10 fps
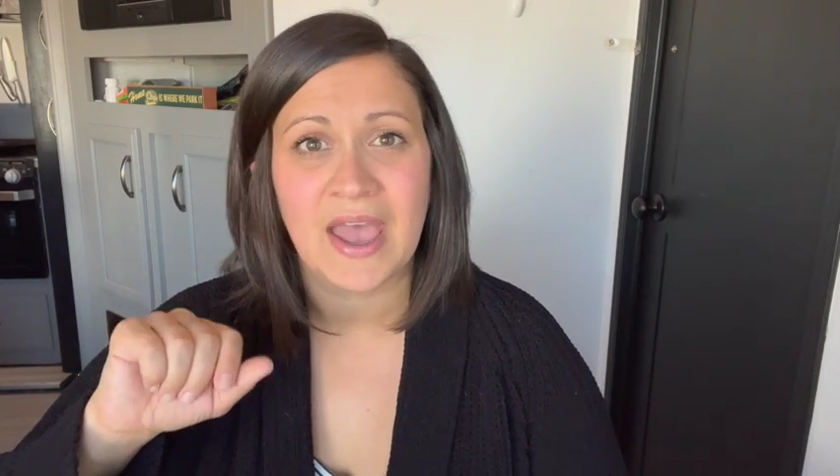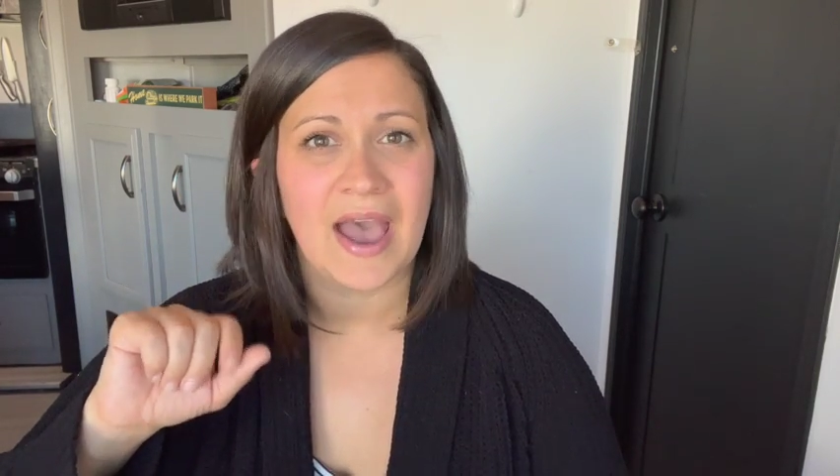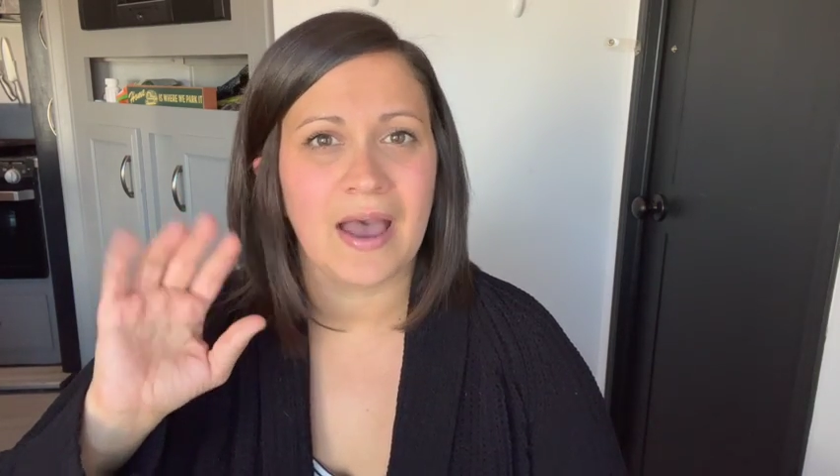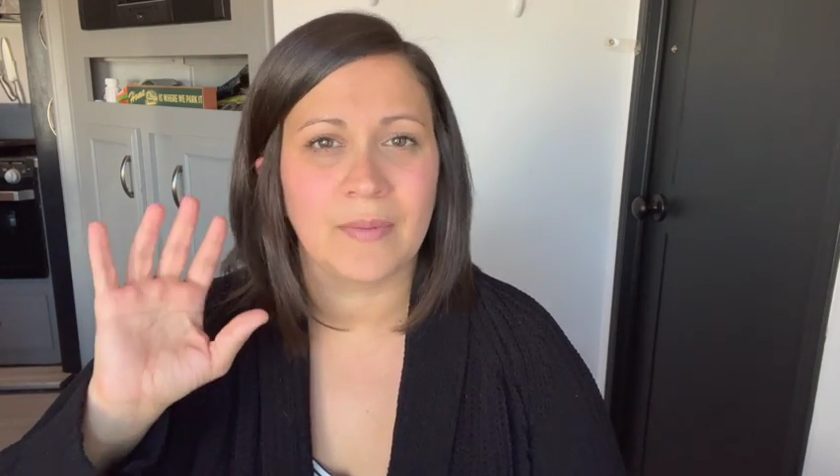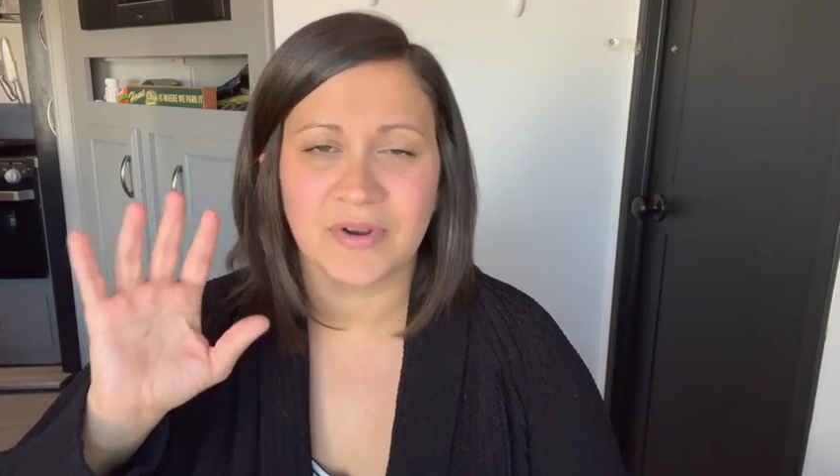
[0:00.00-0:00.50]

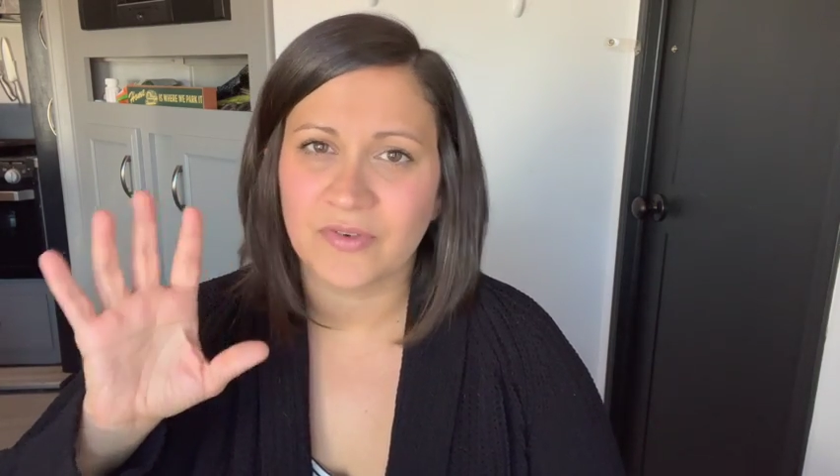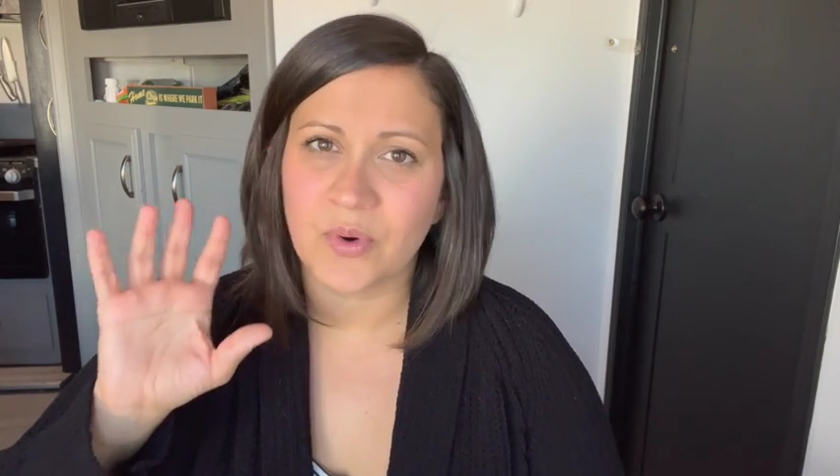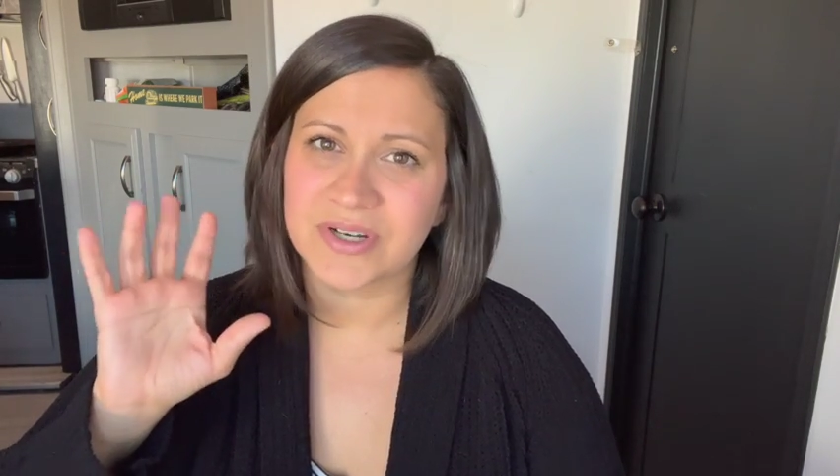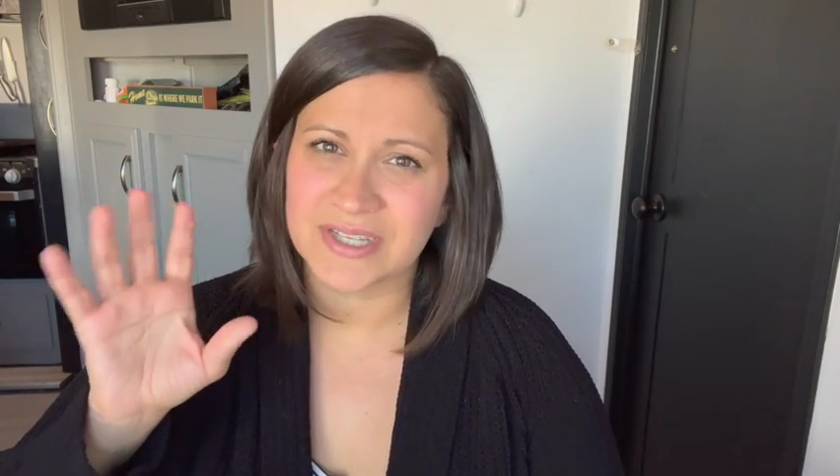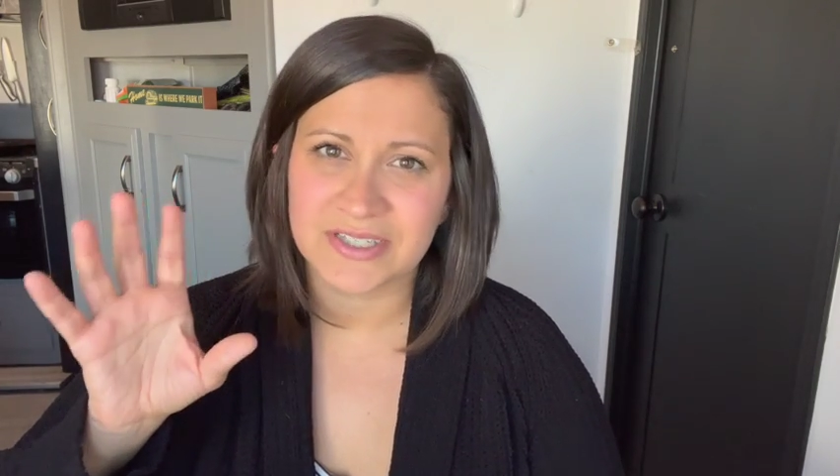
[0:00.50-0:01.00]
Um, but of
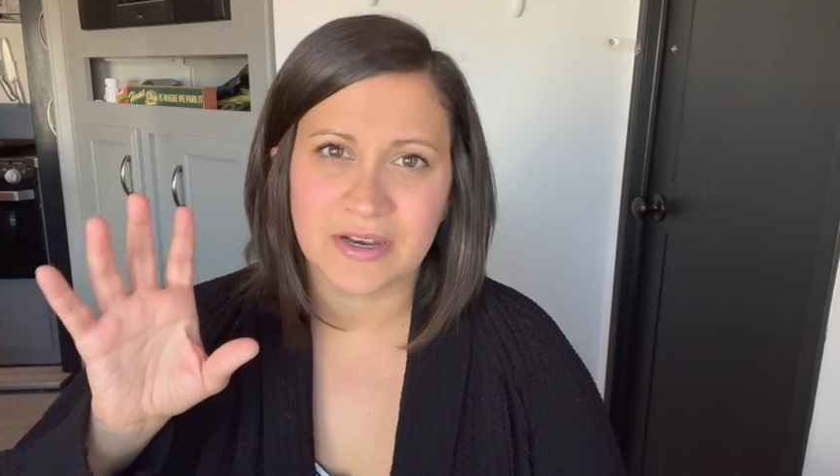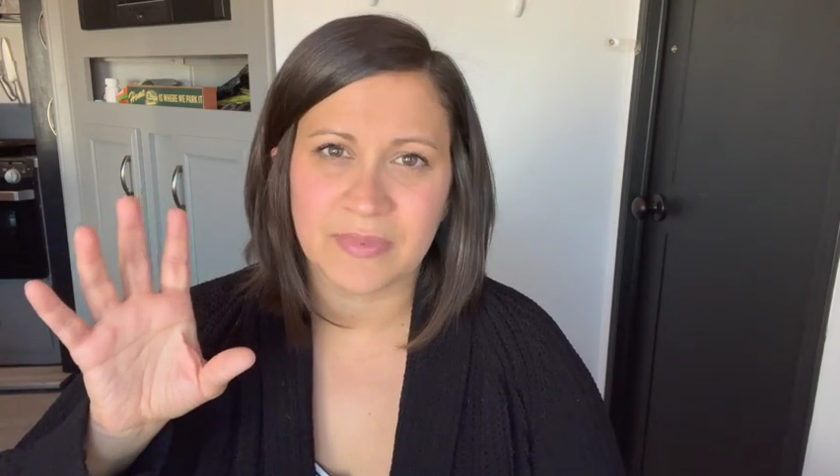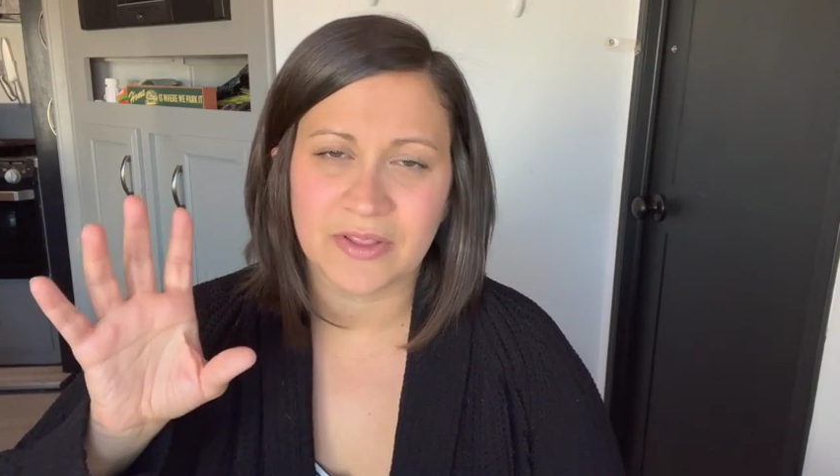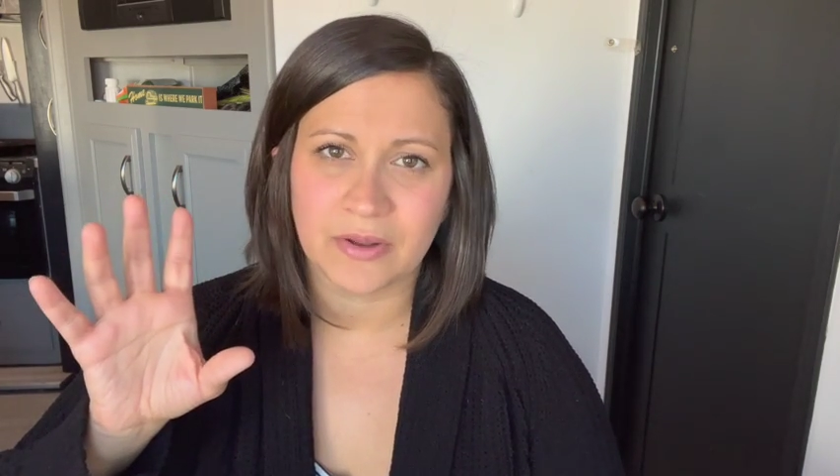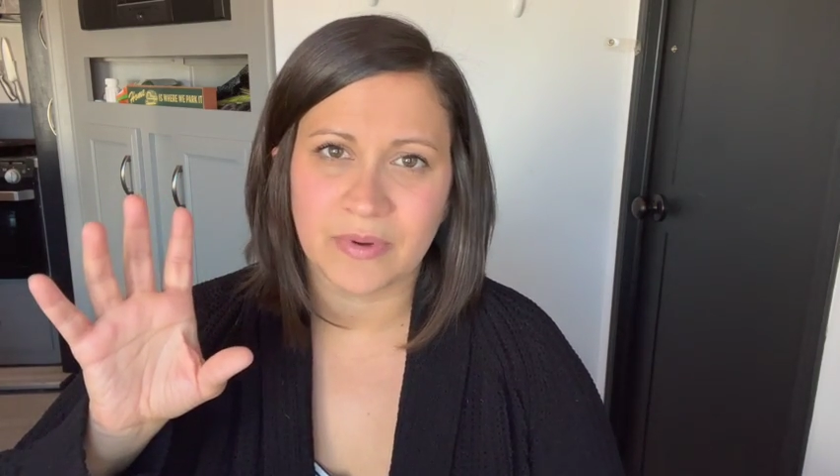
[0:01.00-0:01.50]
course, that's going to be
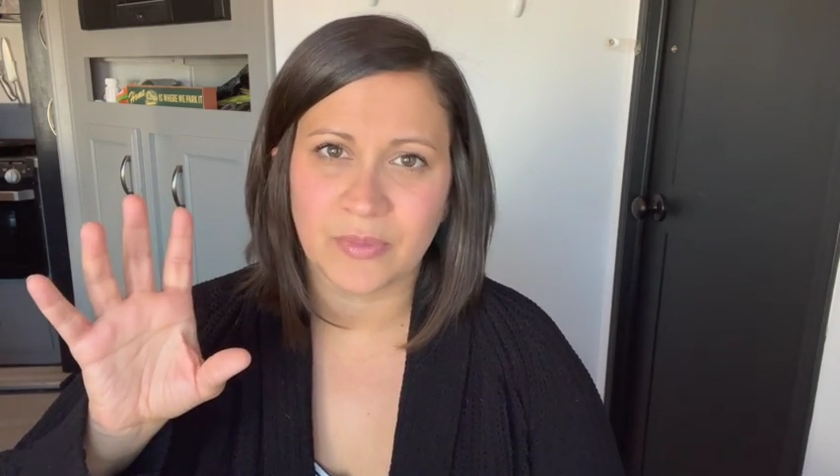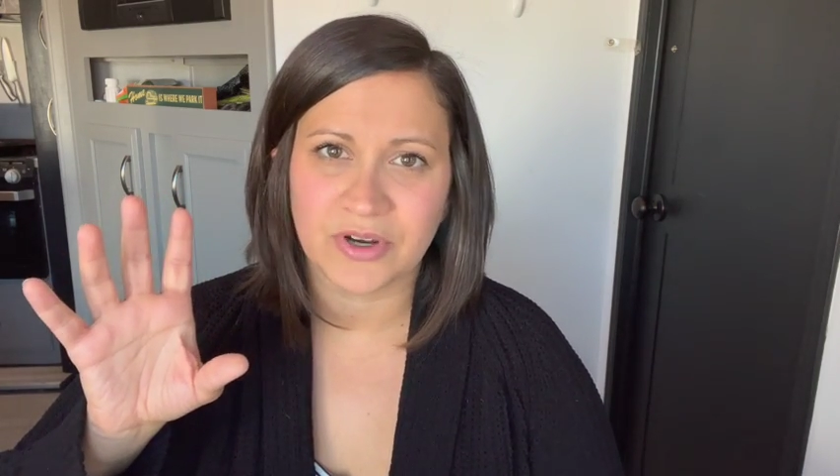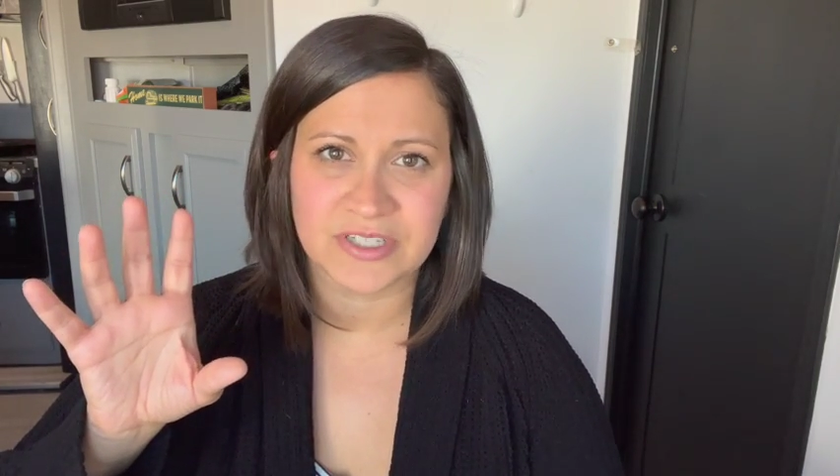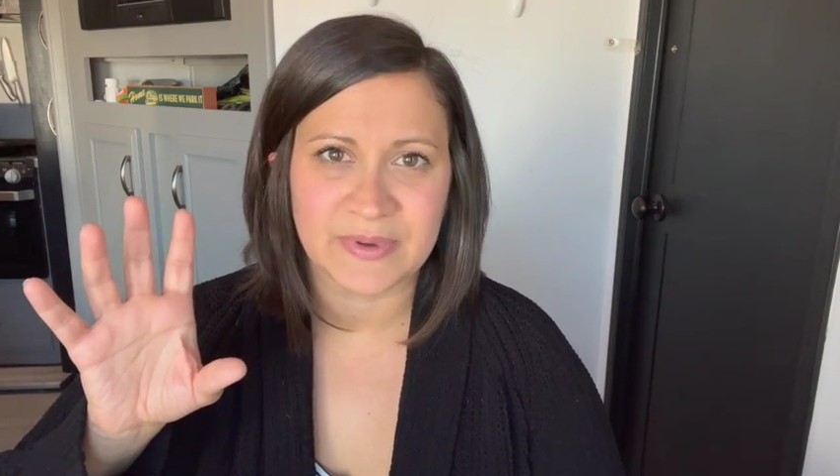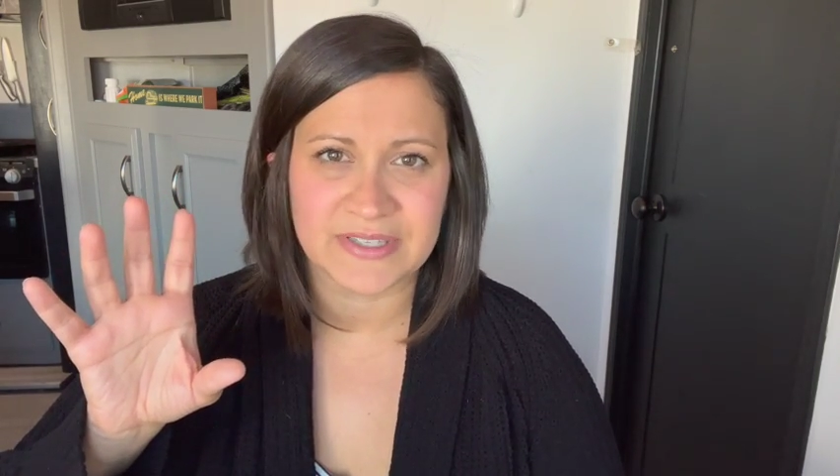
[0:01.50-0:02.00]
a little bit more
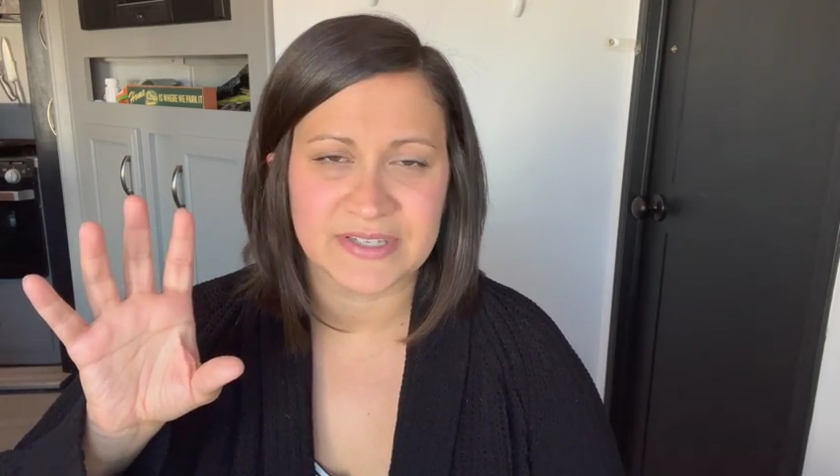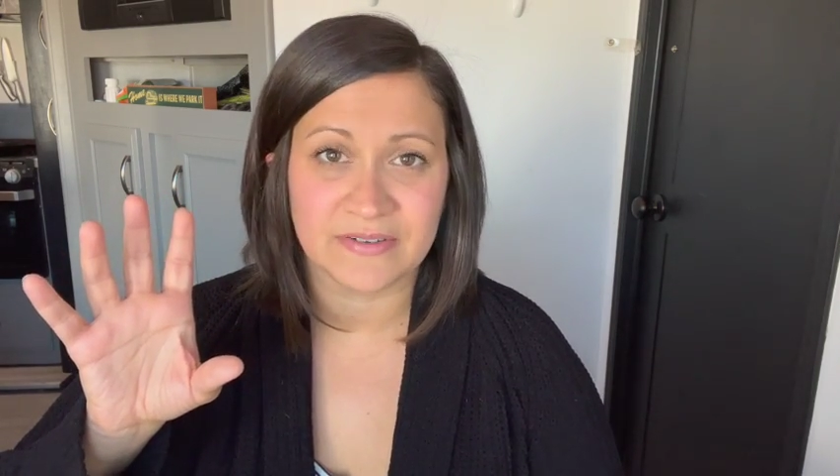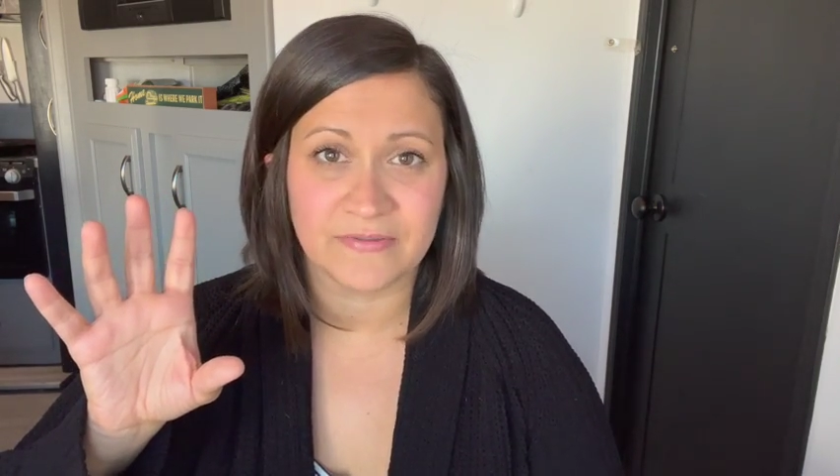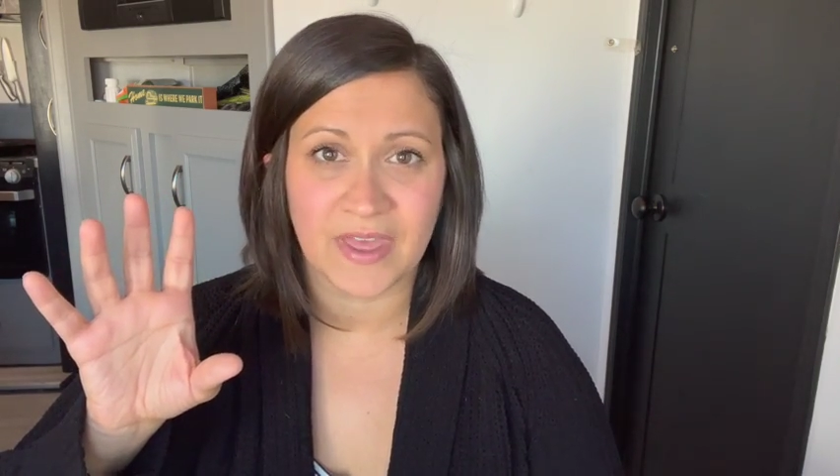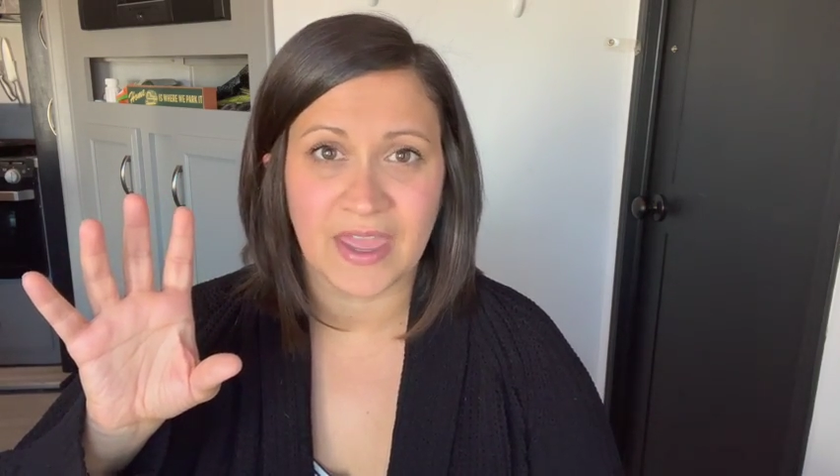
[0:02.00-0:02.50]

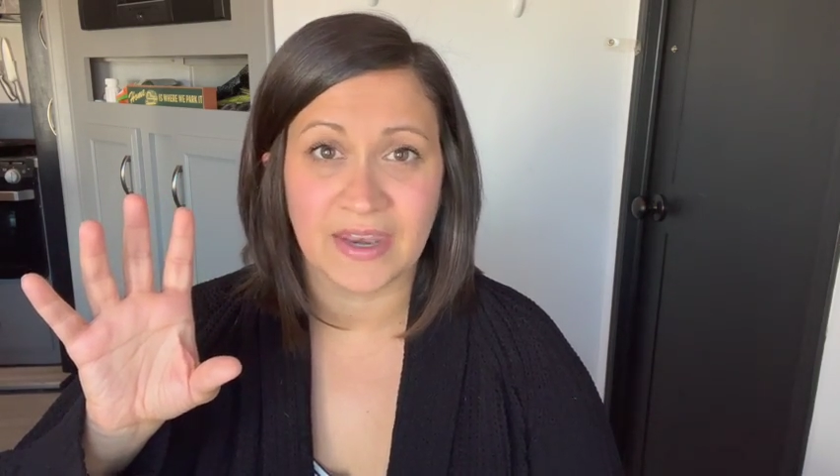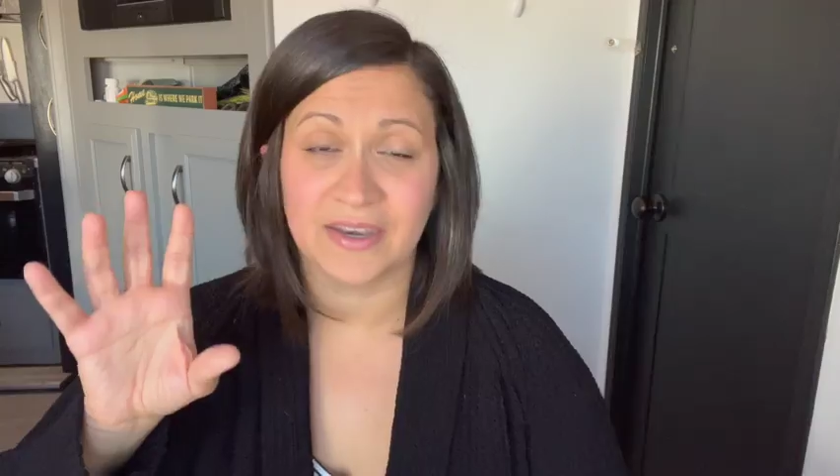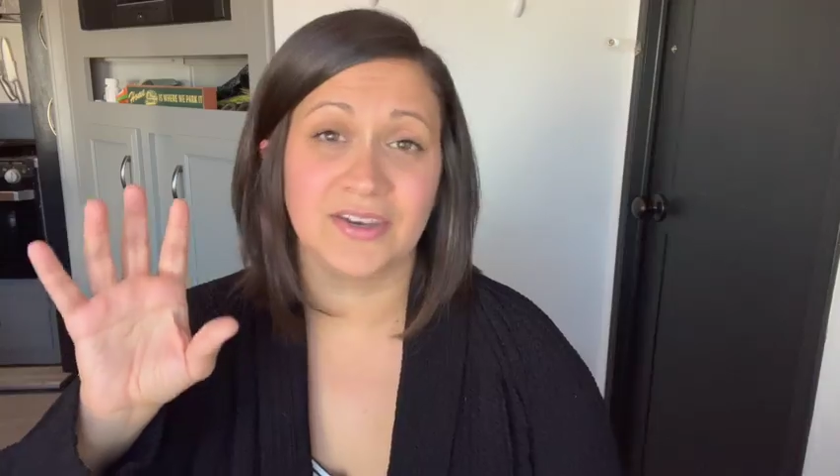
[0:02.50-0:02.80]
expensive than